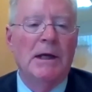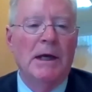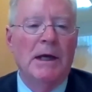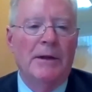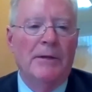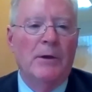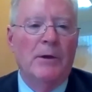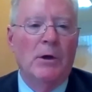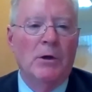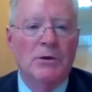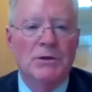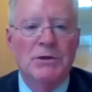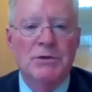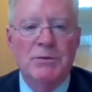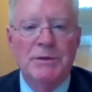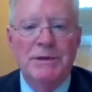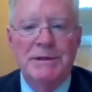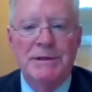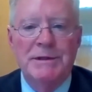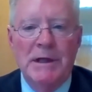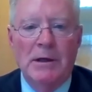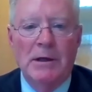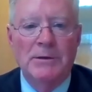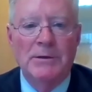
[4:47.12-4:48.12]
And those
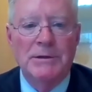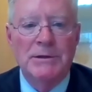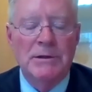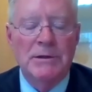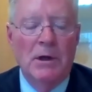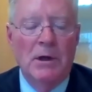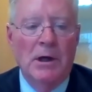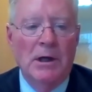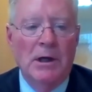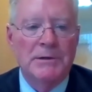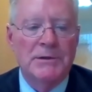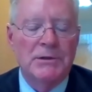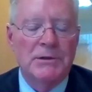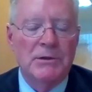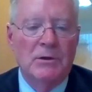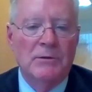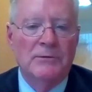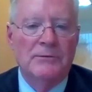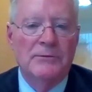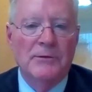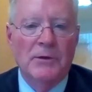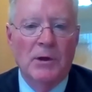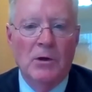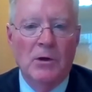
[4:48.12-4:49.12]
results
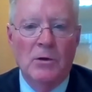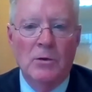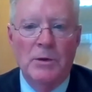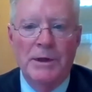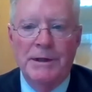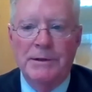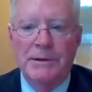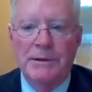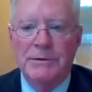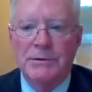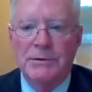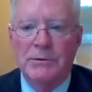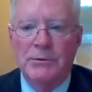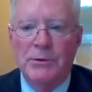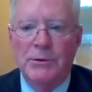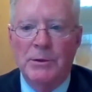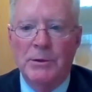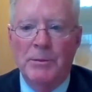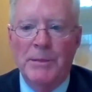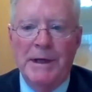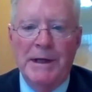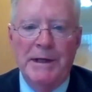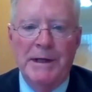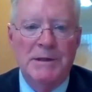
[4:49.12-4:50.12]
also flow into the
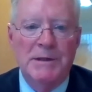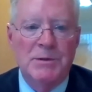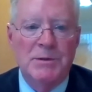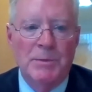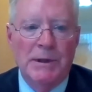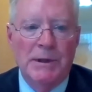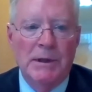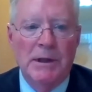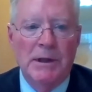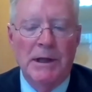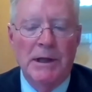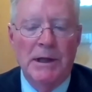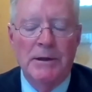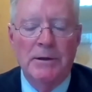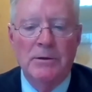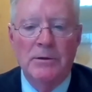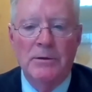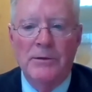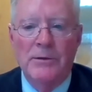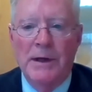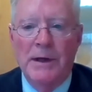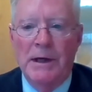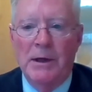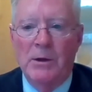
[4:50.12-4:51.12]
management
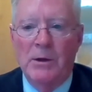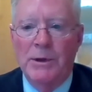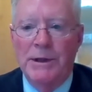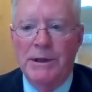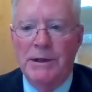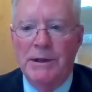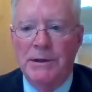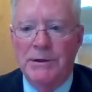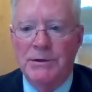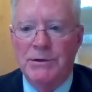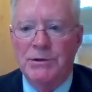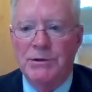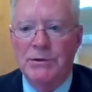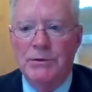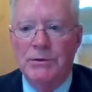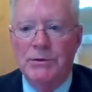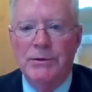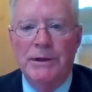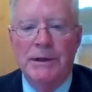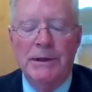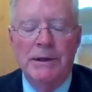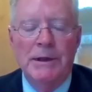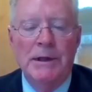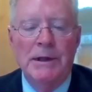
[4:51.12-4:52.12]
letter that we
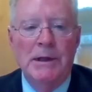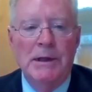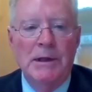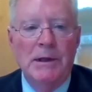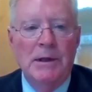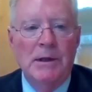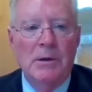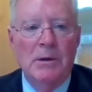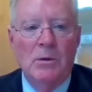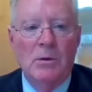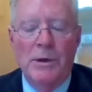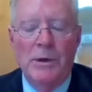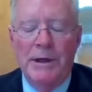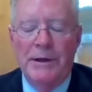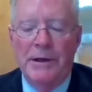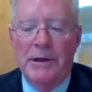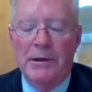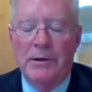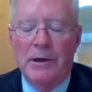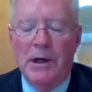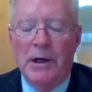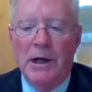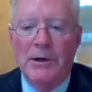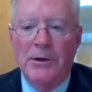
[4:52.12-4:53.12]
issued, where
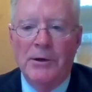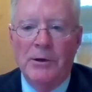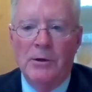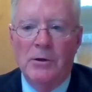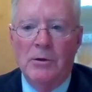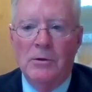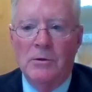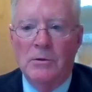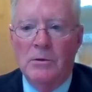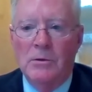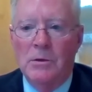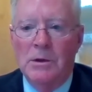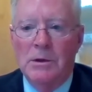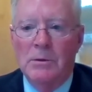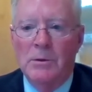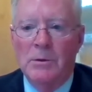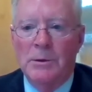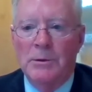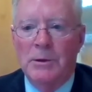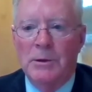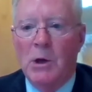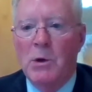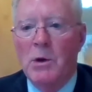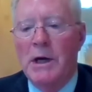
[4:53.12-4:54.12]
we're
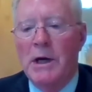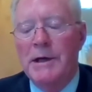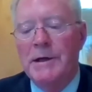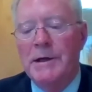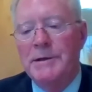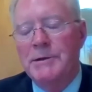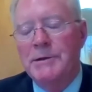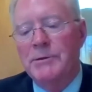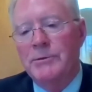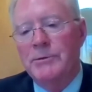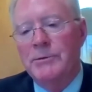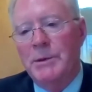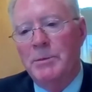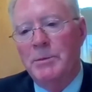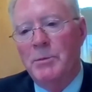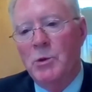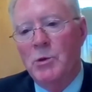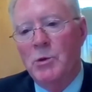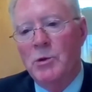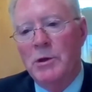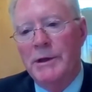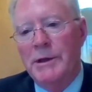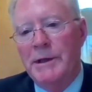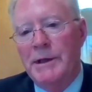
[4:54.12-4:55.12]
required to
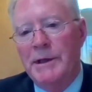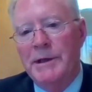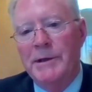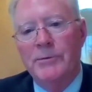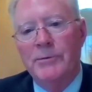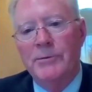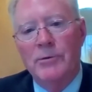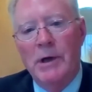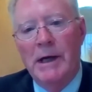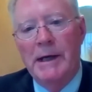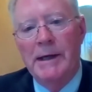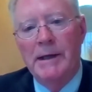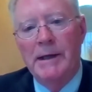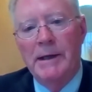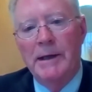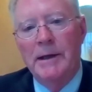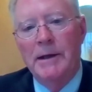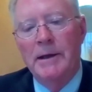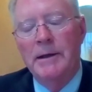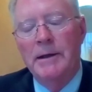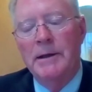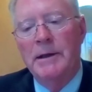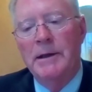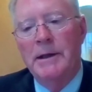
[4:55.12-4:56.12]
report in
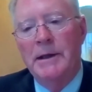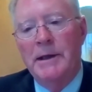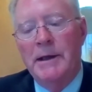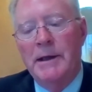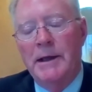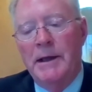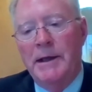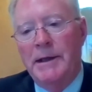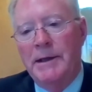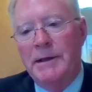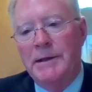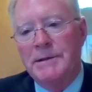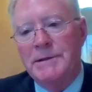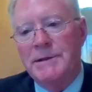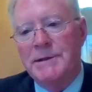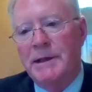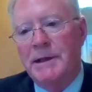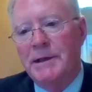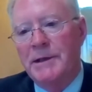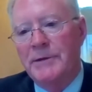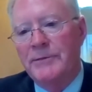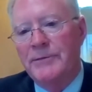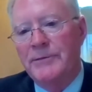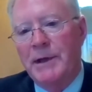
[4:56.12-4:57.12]
writing any
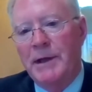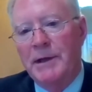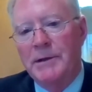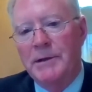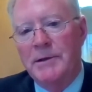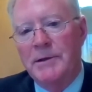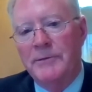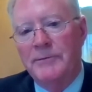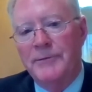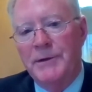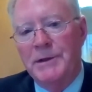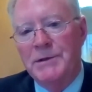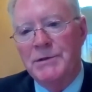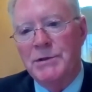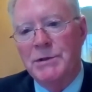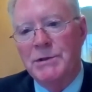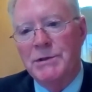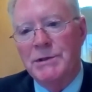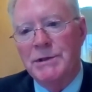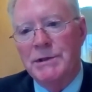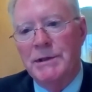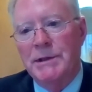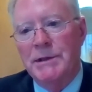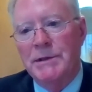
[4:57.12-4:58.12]
significant
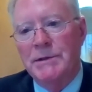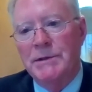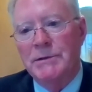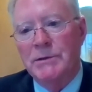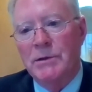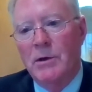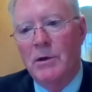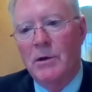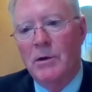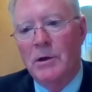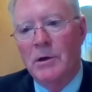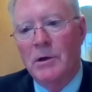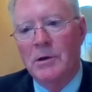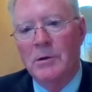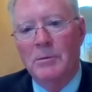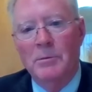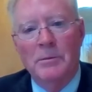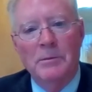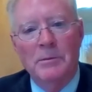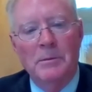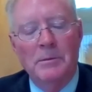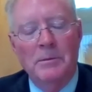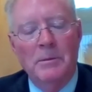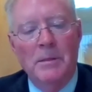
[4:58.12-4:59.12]
deficiencies or
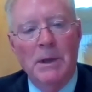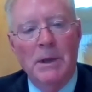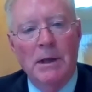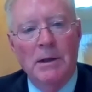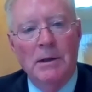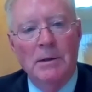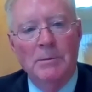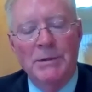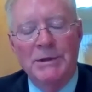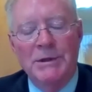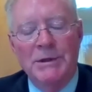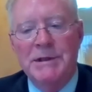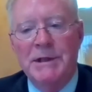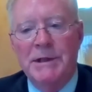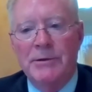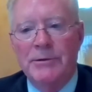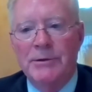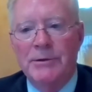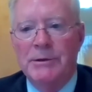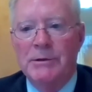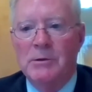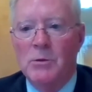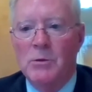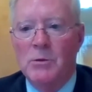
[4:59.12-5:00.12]

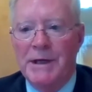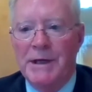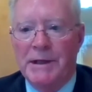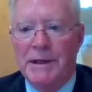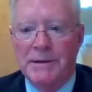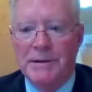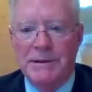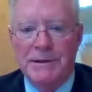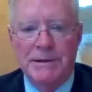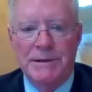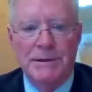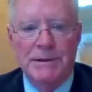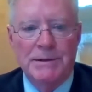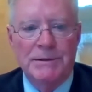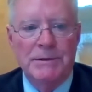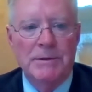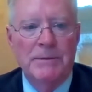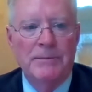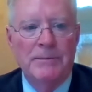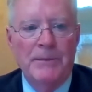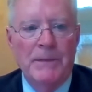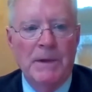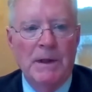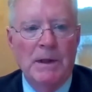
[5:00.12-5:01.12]
material
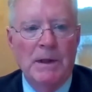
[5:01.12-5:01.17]
weaknesses.